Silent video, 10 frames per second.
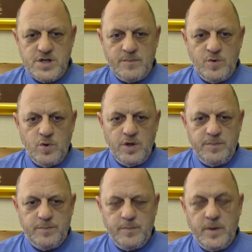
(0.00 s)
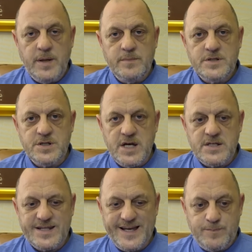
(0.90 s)
I'm not going to suggest
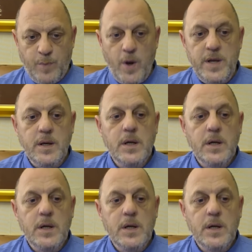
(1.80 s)
at this point,